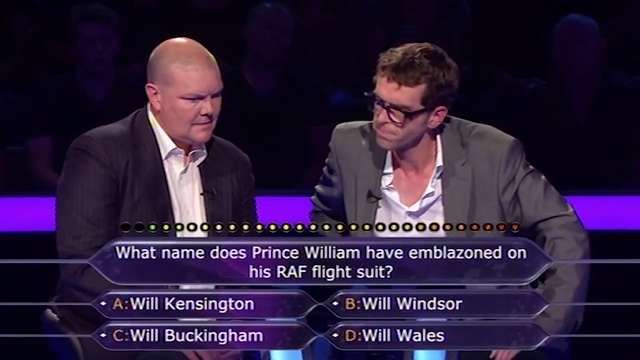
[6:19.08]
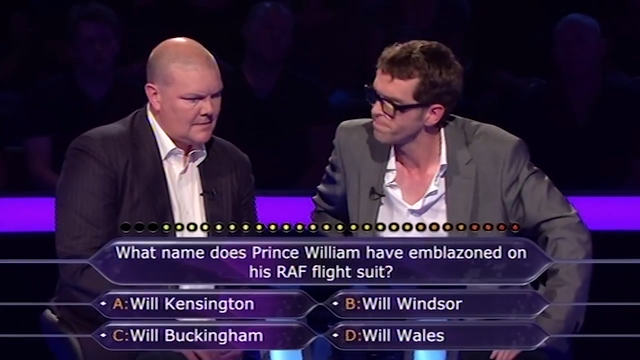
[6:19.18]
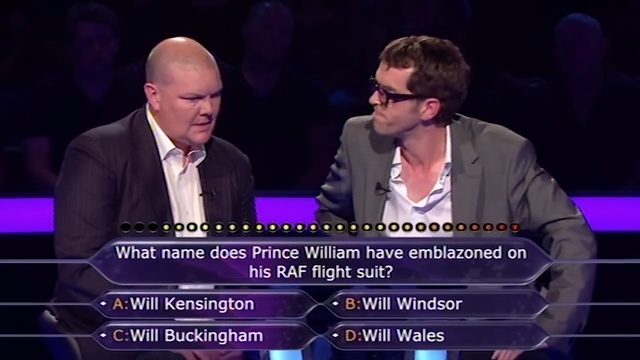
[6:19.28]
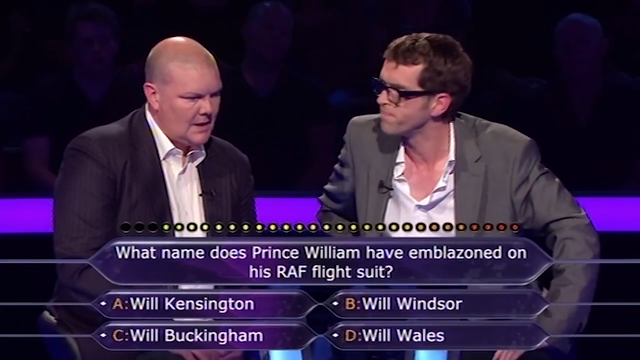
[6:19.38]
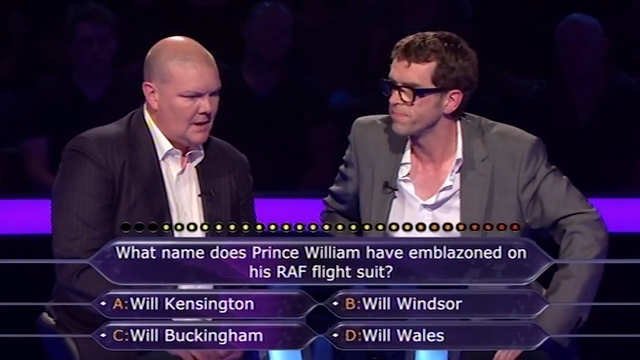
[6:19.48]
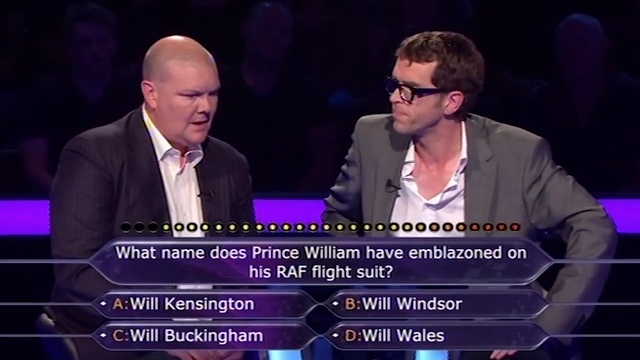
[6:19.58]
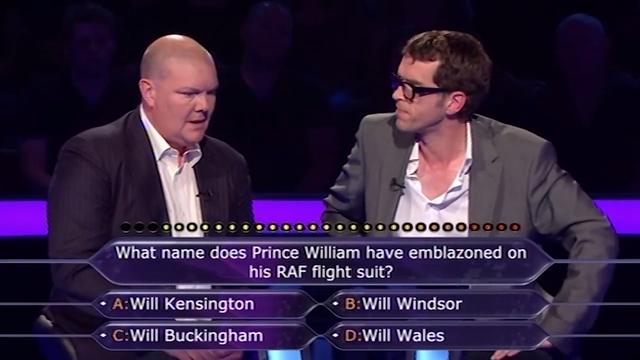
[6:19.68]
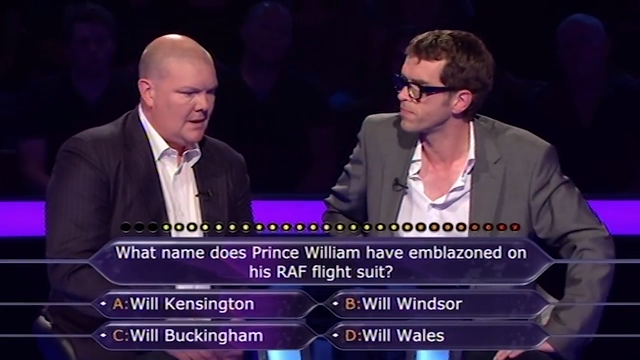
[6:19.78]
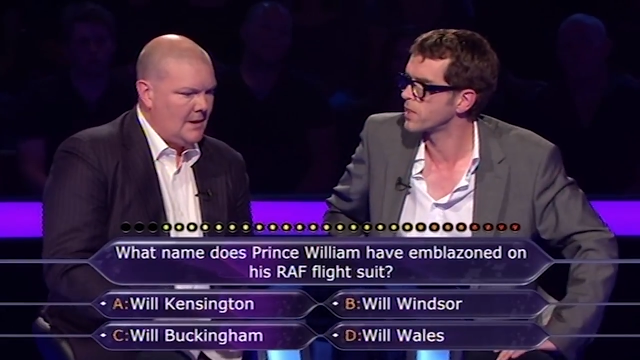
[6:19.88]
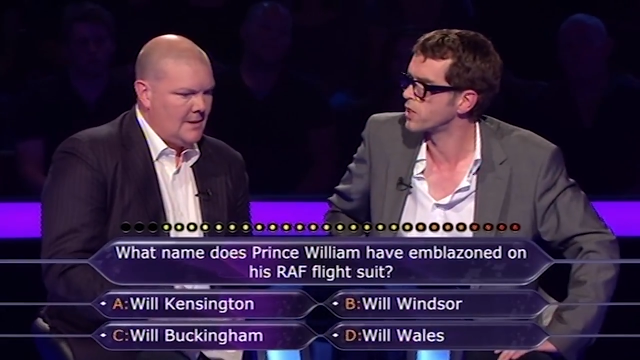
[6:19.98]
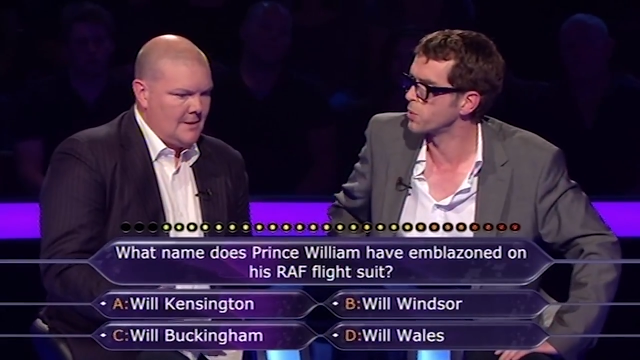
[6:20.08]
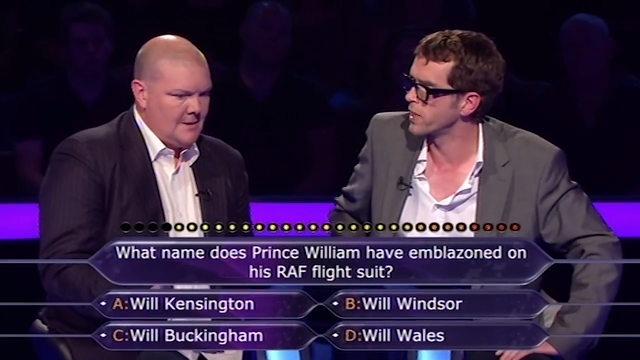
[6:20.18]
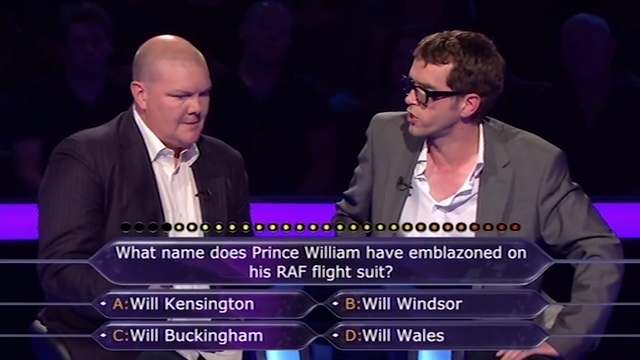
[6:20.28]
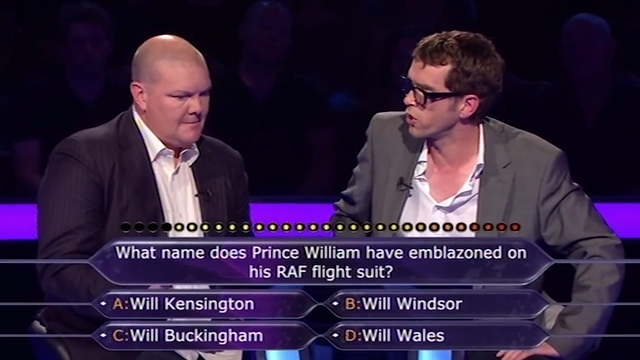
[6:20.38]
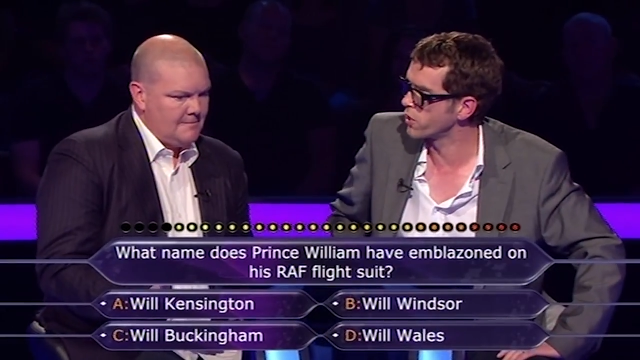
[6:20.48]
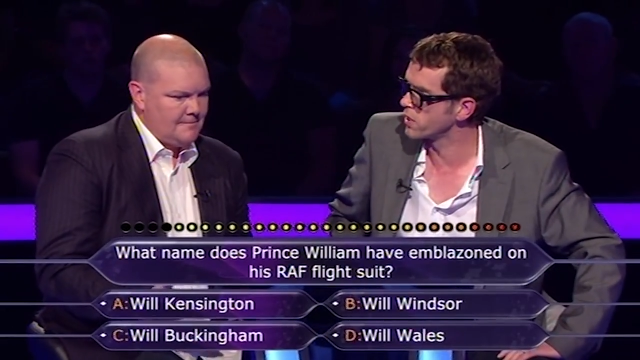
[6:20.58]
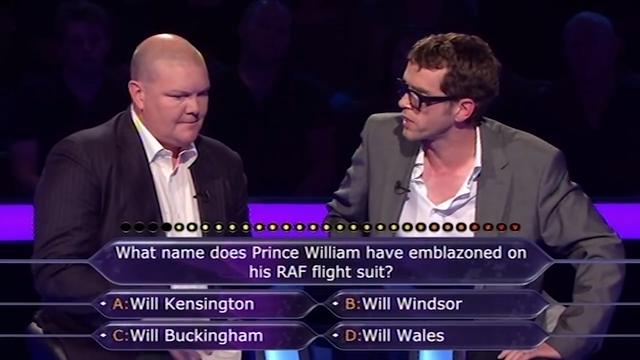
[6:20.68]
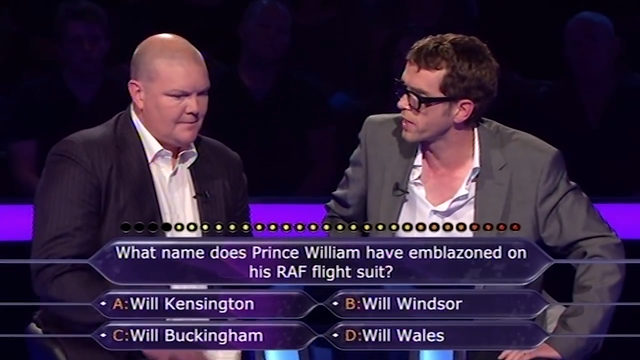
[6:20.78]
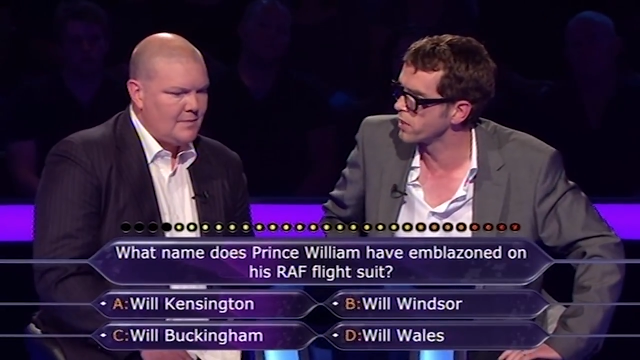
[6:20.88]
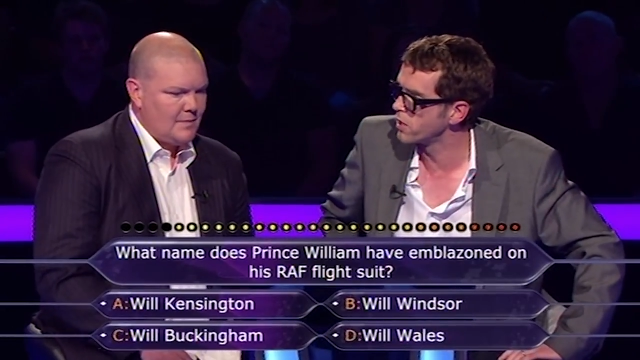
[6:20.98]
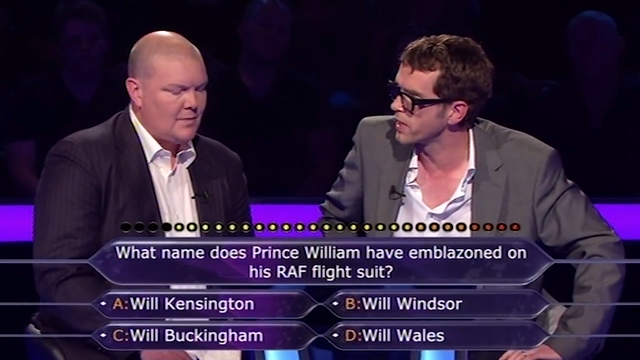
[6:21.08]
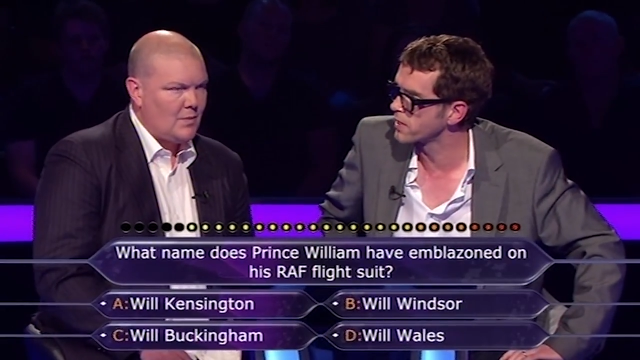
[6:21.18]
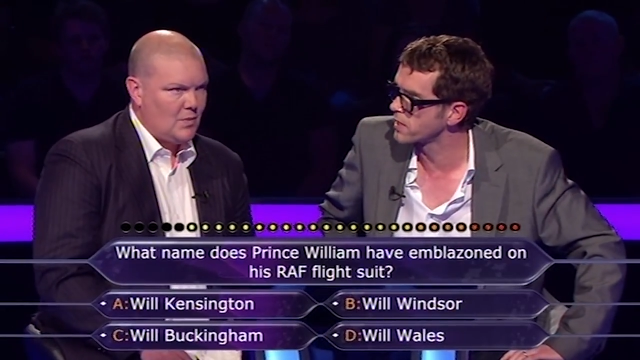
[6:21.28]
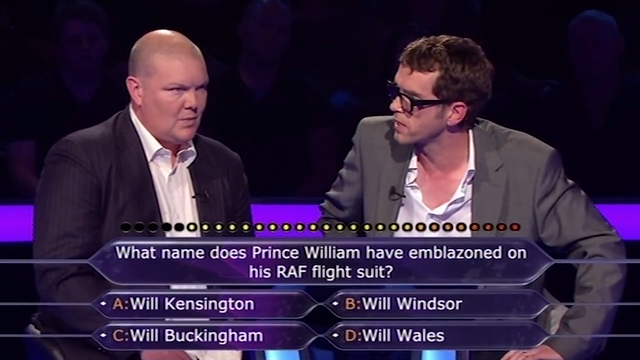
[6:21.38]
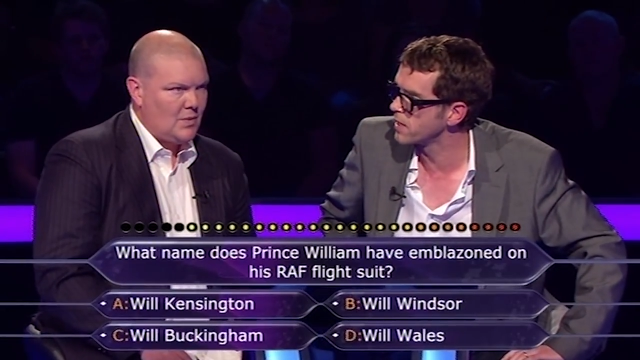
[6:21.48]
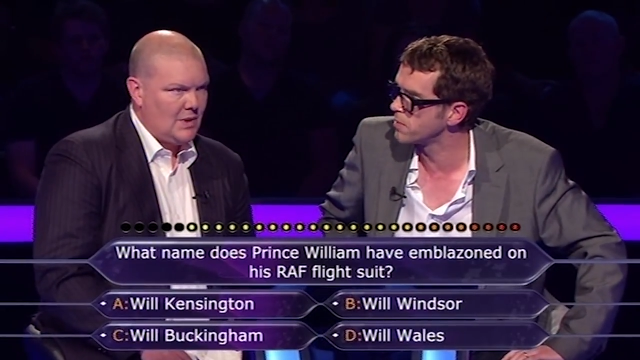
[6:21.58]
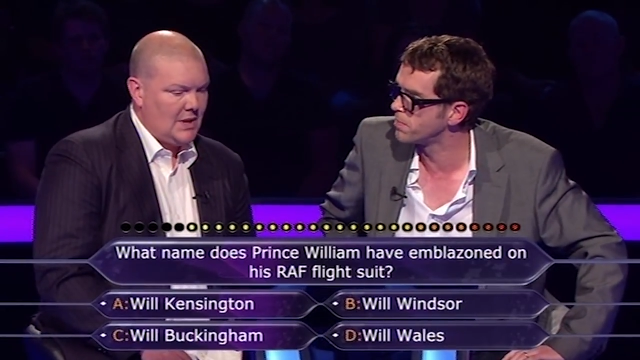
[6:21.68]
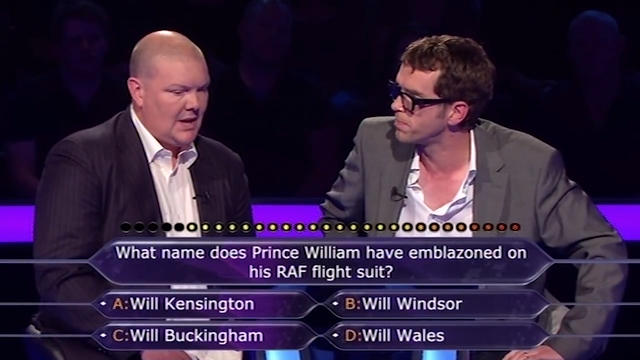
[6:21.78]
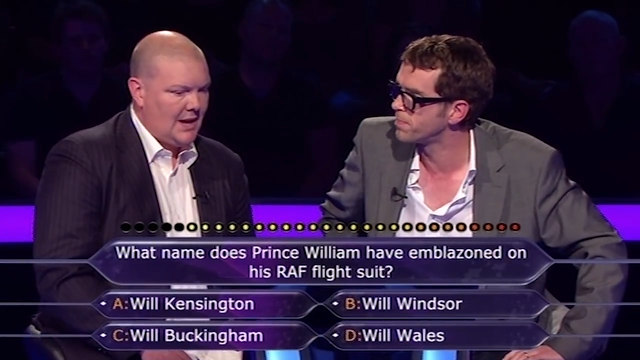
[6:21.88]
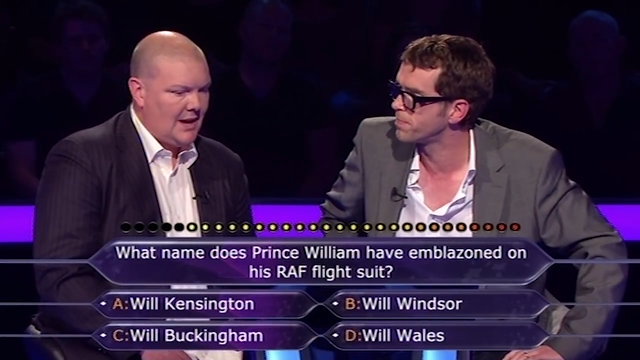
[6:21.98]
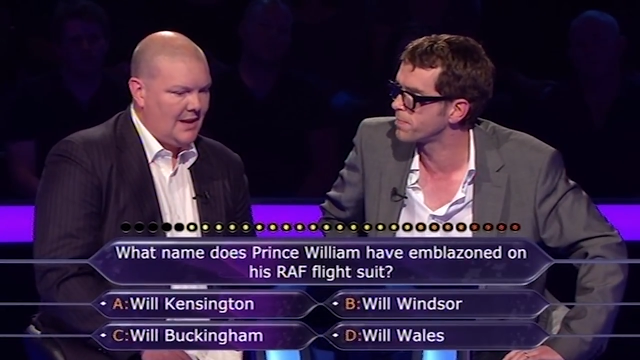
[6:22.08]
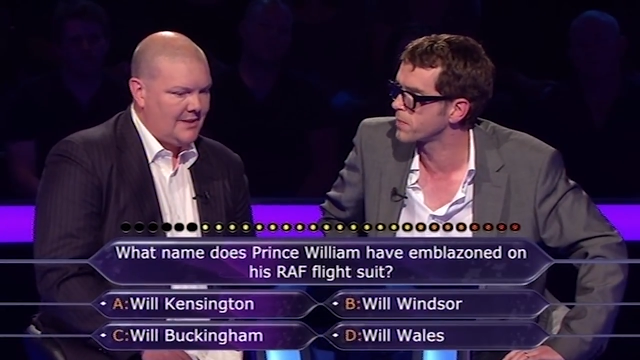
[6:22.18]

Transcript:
Speaker 1: Will Wales? Should we ask the audience? I don't know the answer to that. Well, I